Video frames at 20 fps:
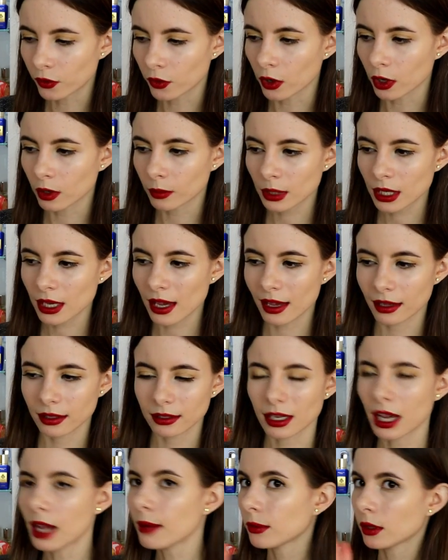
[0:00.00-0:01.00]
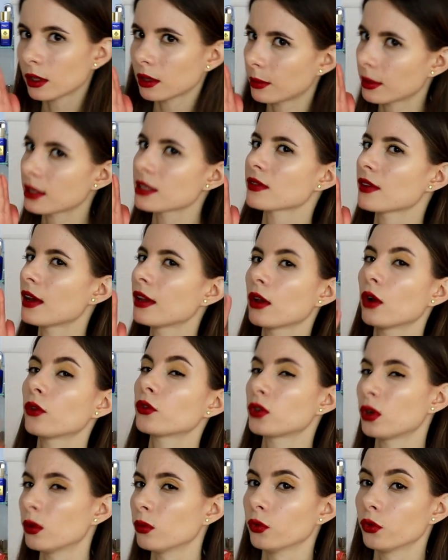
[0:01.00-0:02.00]
for me, and I'm not the biggest fan of
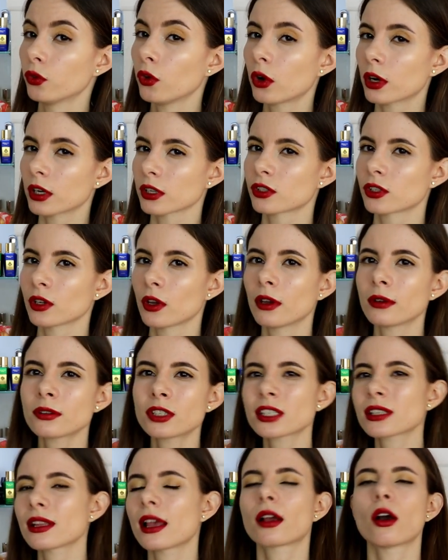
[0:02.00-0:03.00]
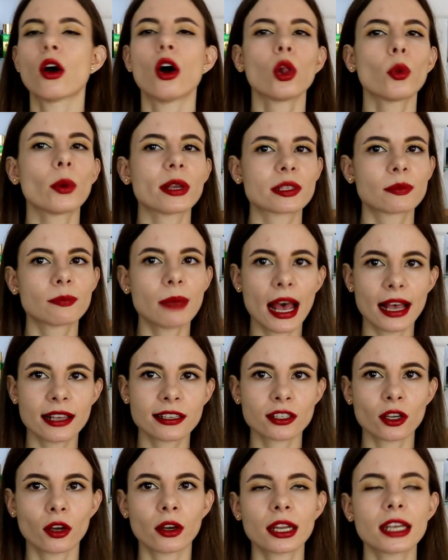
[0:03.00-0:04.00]
Tom Ford, so I just like always
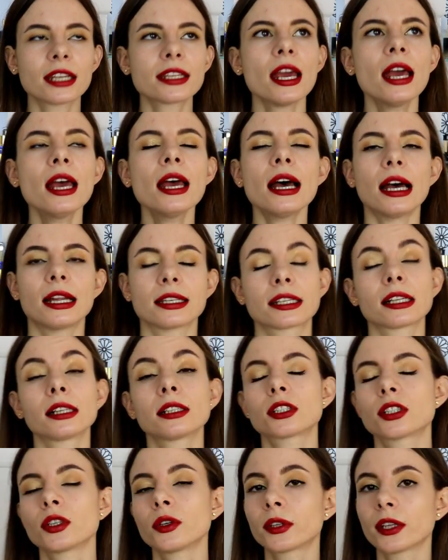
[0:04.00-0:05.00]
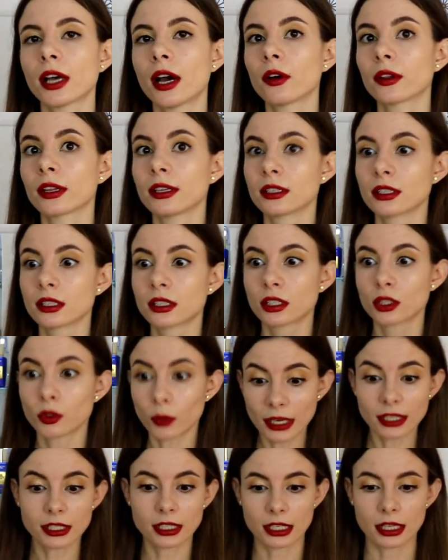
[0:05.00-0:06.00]
passed on it until
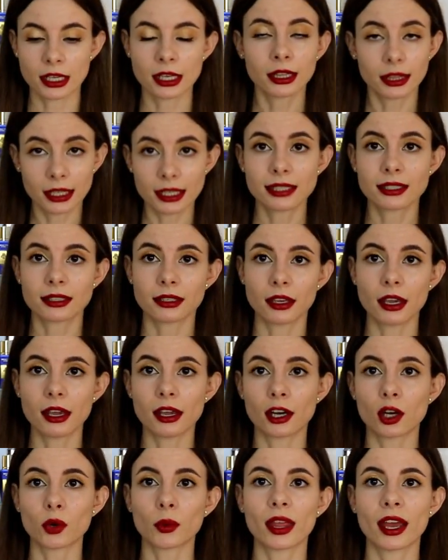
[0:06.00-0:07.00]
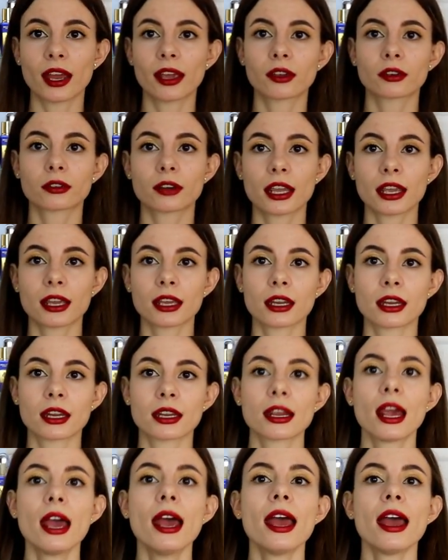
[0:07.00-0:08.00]
2020, this year, when I
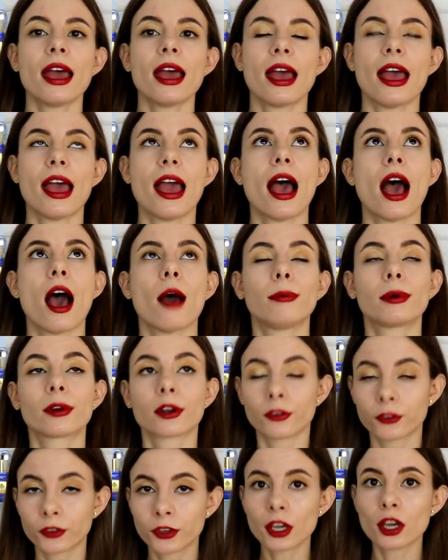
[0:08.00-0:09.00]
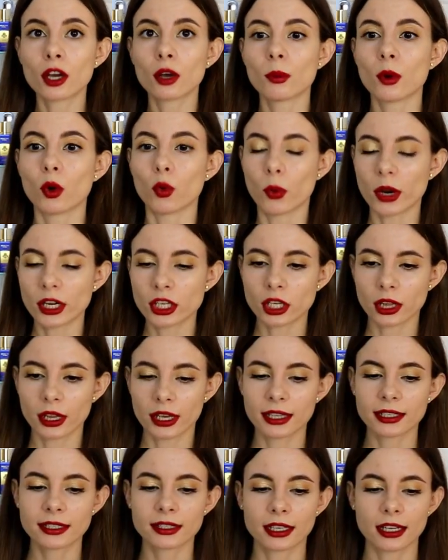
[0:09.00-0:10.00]
created a perfume
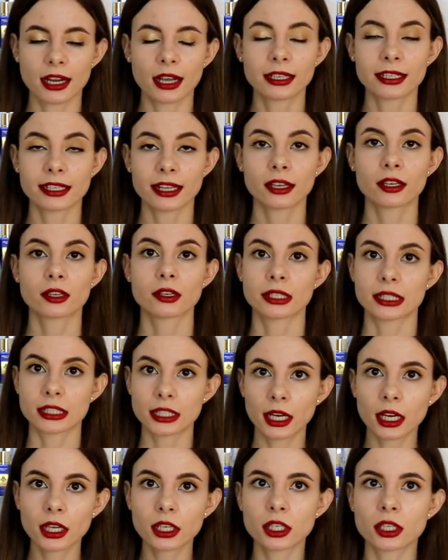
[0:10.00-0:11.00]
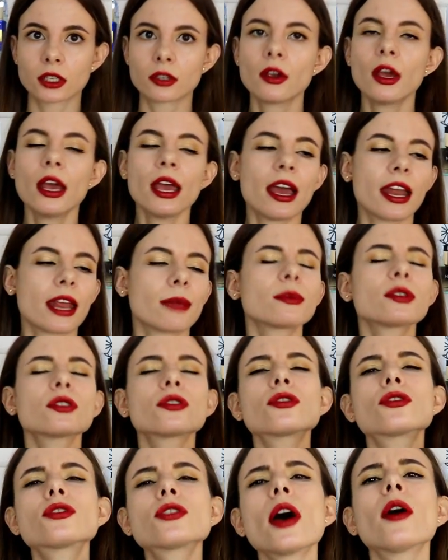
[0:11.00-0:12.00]
wishlist that I decided to stick to. I'm
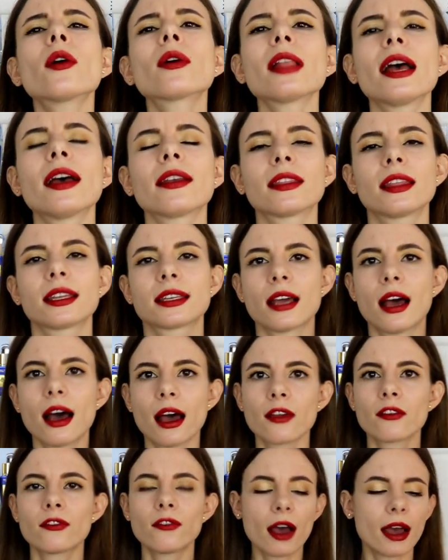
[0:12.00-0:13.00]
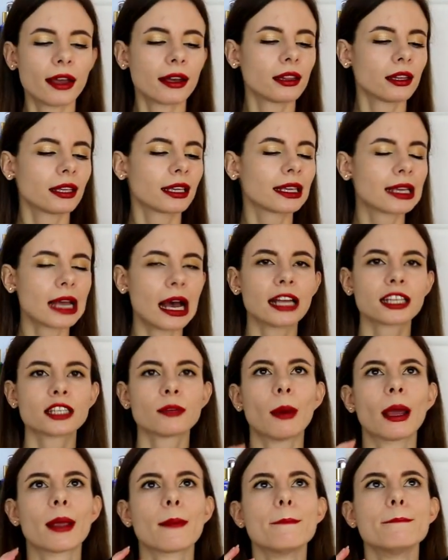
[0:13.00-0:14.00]
so glad that I finally got
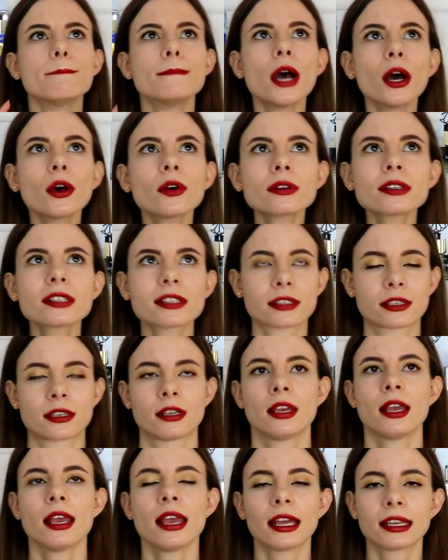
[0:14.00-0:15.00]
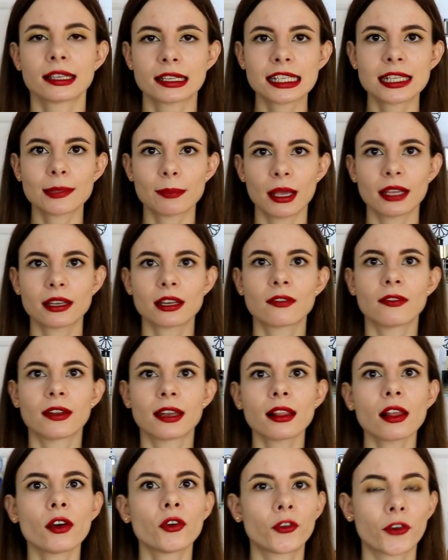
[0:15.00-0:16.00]
my most anticipated
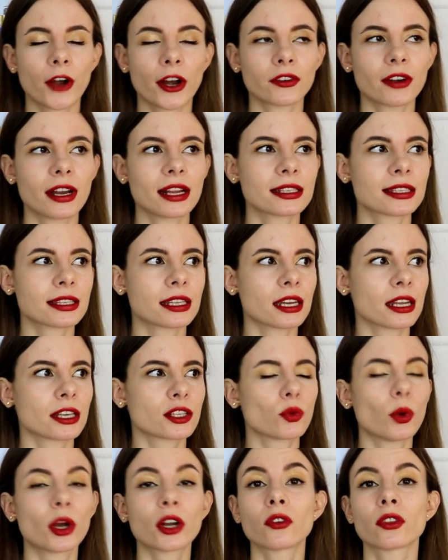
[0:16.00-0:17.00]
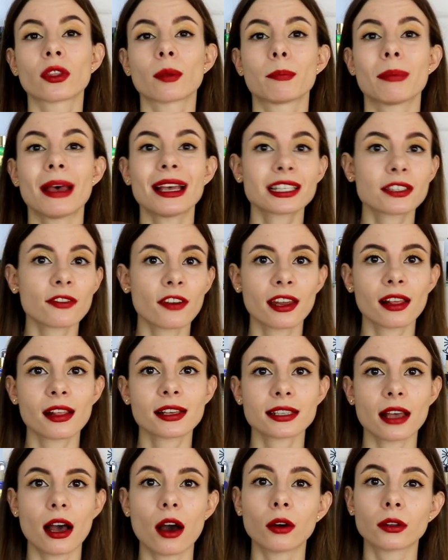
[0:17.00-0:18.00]
vanilla fragrance that is one of the best
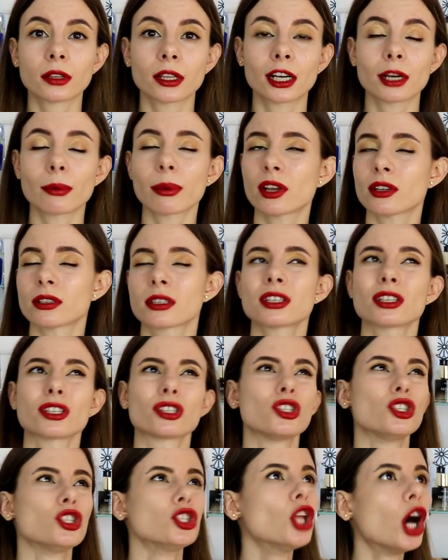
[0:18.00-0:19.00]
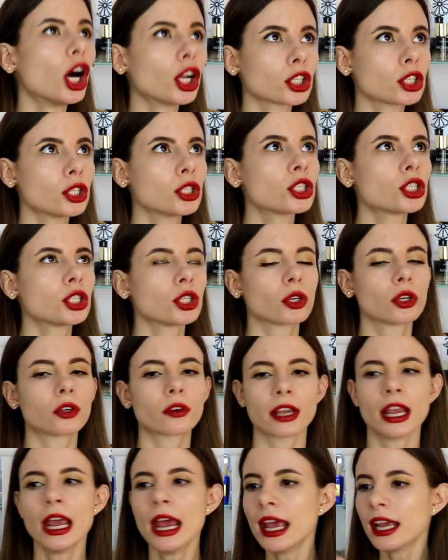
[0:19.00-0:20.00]
vanillas out there, because it is not too
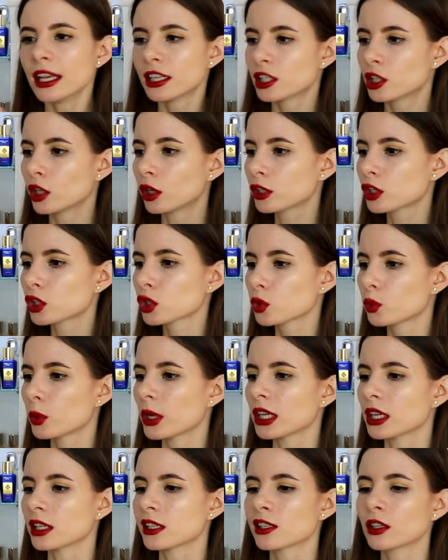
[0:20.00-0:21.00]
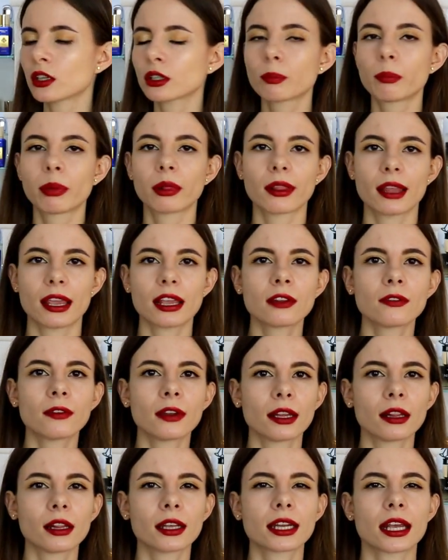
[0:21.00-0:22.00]
sugary, it's not sweet, it's not plain
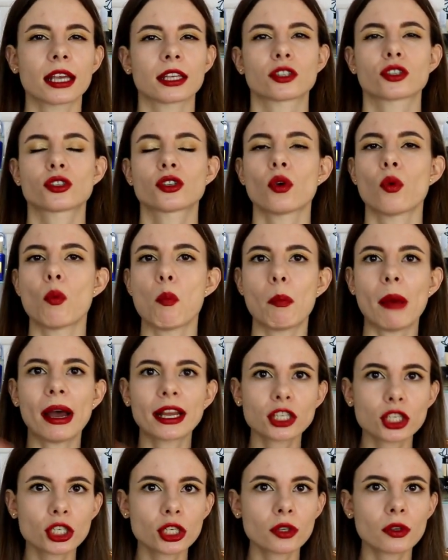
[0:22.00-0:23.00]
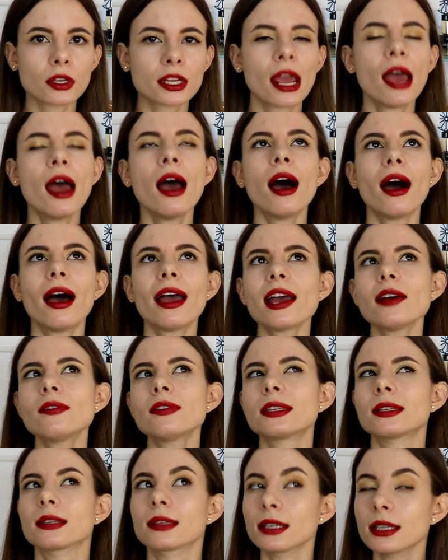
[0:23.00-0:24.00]
vanilla, it has so much to it. I have
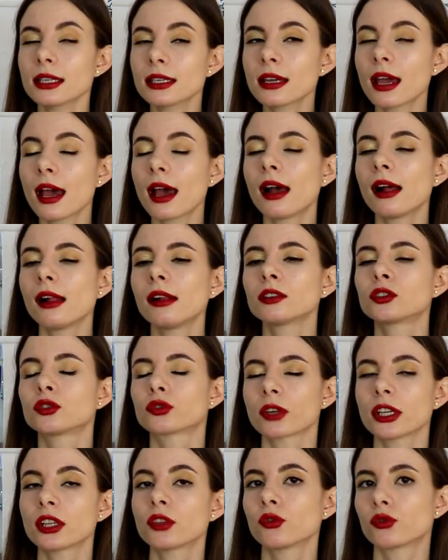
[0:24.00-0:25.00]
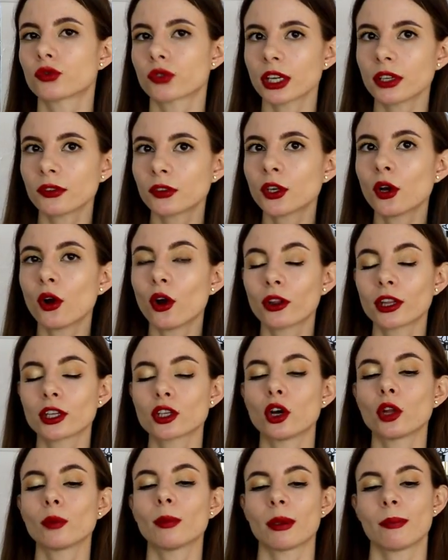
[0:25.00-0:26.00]
a detailed written review on it
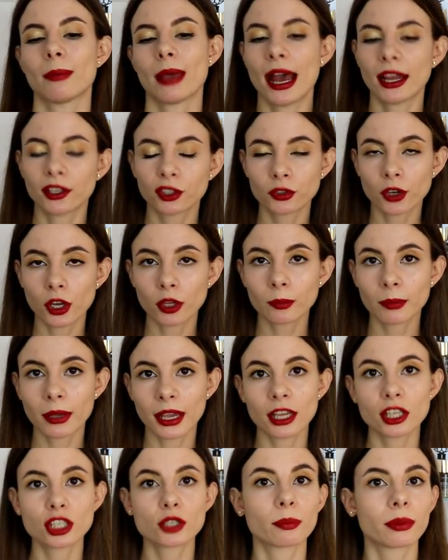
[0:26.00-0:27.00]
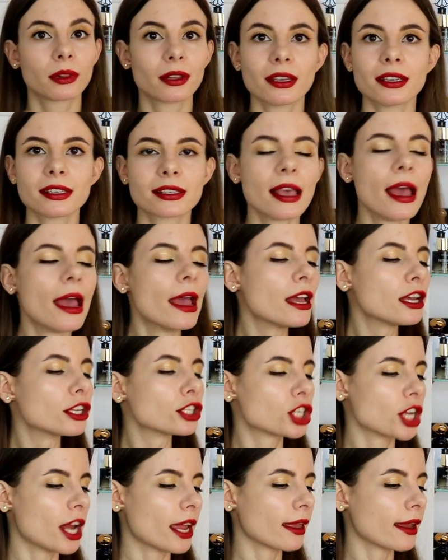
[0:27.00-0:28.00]
on my Patreon page, please
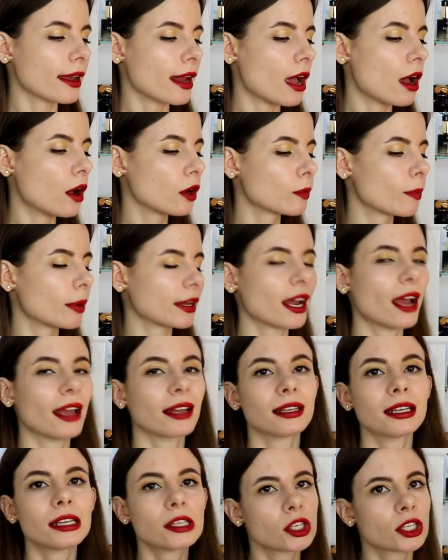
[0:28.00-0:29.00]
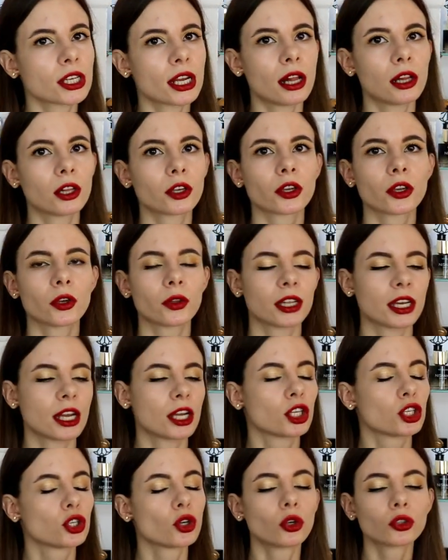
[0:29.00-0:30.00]
check it out, but I need to tell you that
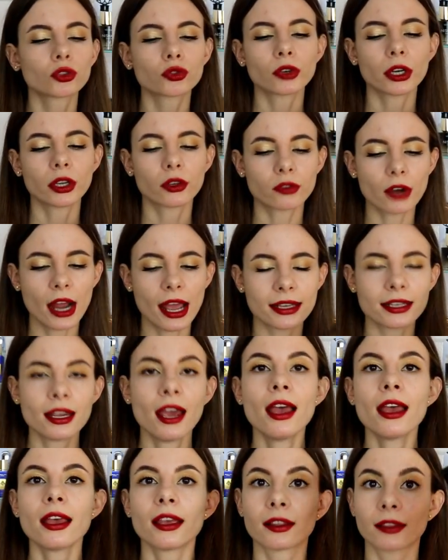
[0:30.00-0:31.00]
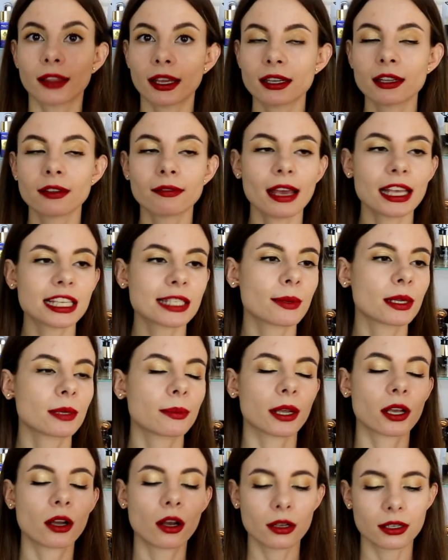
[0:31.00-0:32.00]
I don't regret that investment
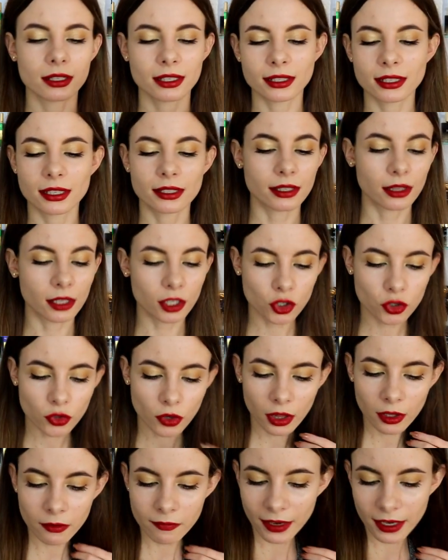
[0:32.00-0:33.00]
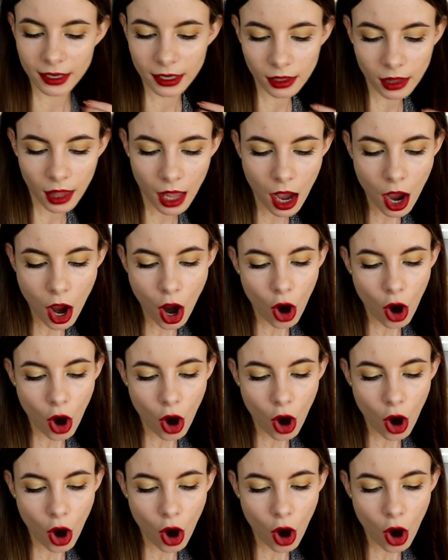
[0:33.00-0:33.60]
because this is literally vanilla